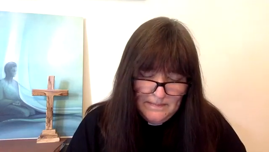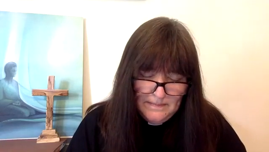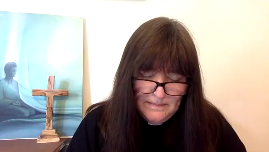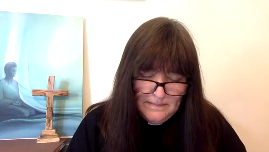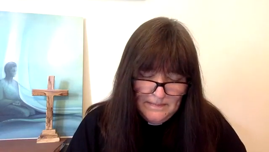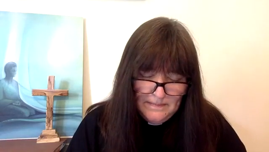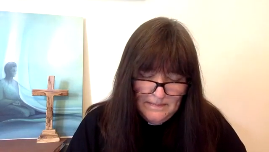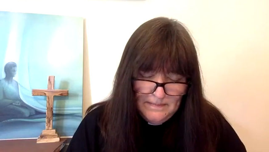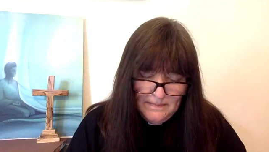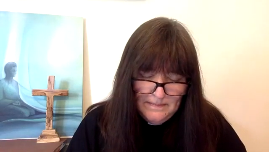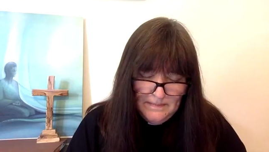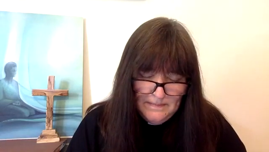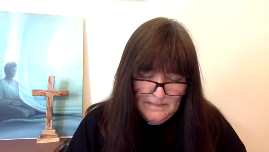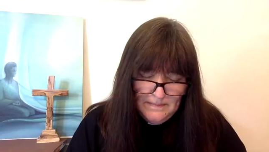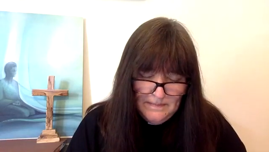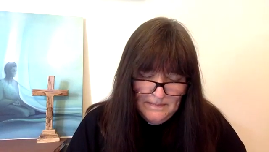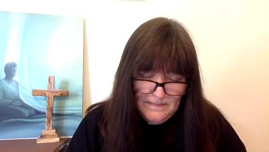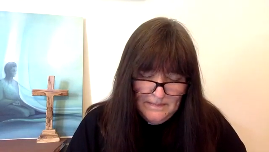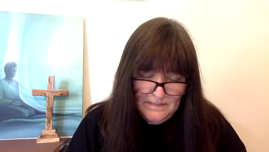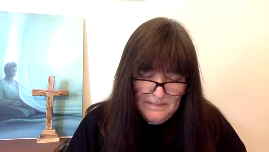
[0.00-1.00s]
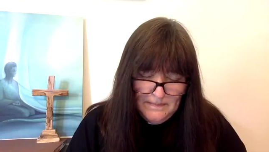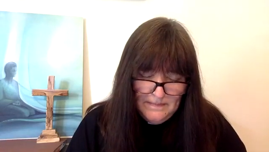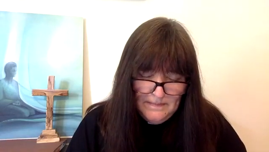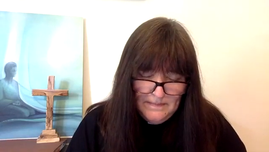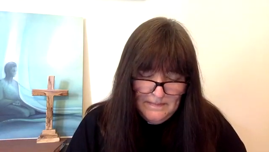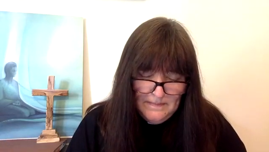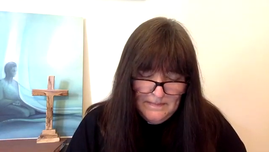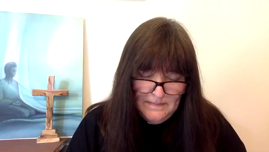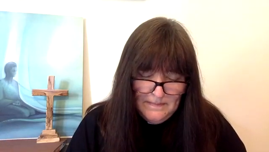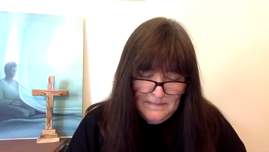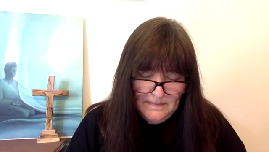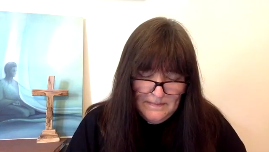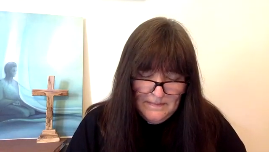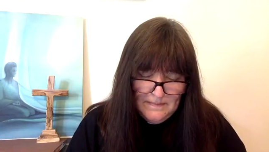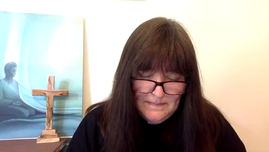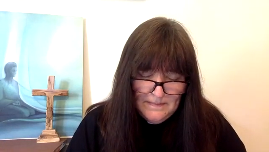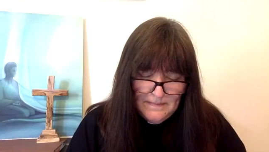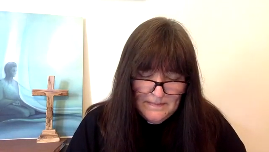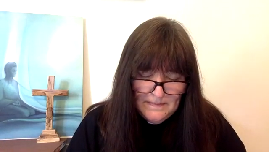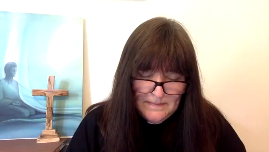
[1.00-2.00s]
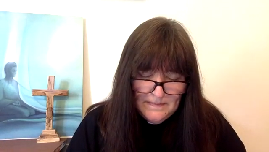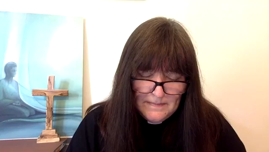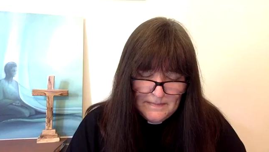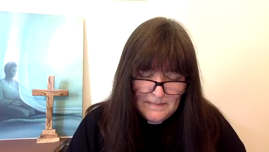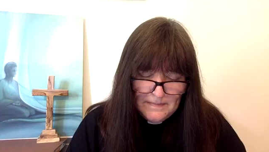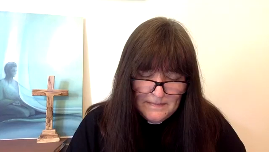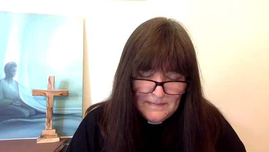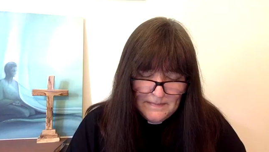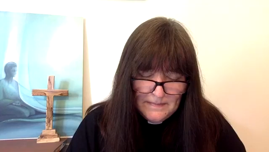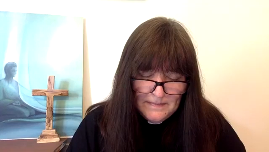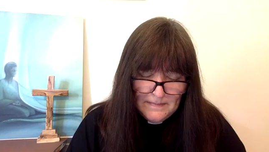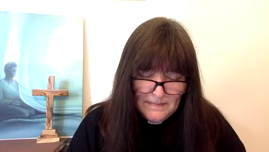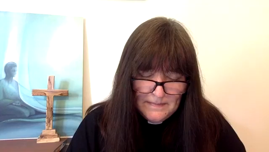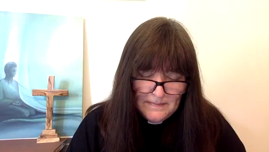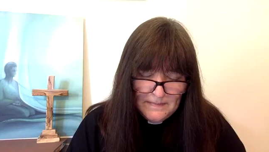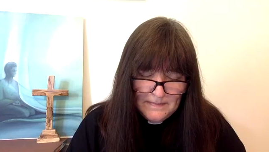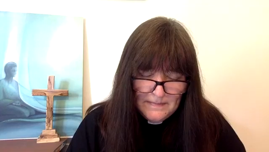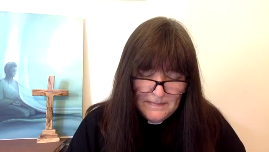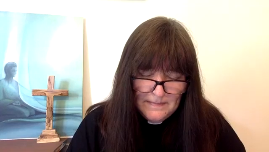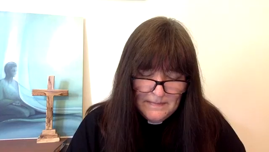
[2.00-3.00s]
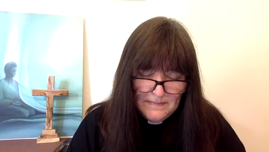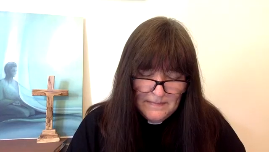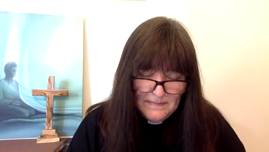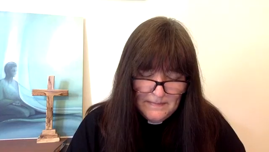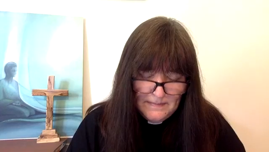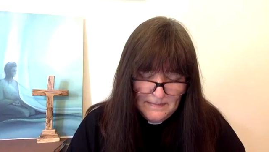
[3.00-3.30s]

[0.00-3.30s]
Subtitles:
No one is speaking in this clip.